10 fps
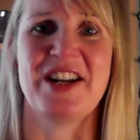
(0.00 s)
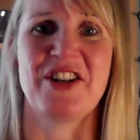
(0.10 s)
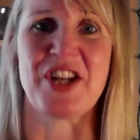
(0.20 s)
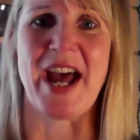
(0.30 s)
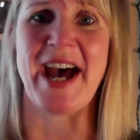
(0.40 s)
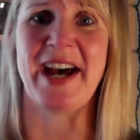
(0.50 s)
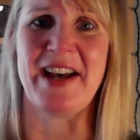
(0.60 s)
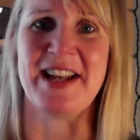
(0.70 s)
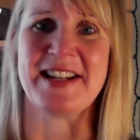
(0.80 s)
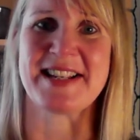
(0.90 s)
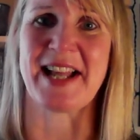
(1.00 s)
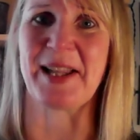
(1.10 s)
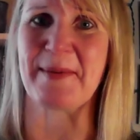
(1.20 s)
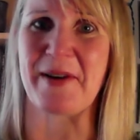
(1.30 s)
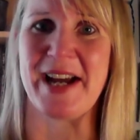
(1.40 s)
share and
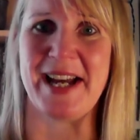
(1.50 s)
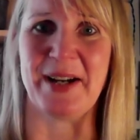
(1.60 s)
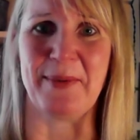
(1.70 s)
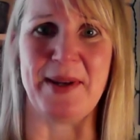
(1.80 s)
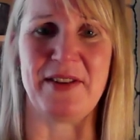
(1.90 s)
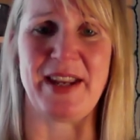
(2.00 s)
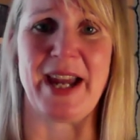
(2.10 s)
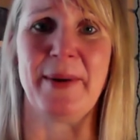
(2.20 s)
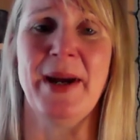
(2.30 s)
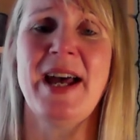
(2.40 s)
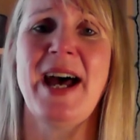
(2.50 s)
celebrate with you.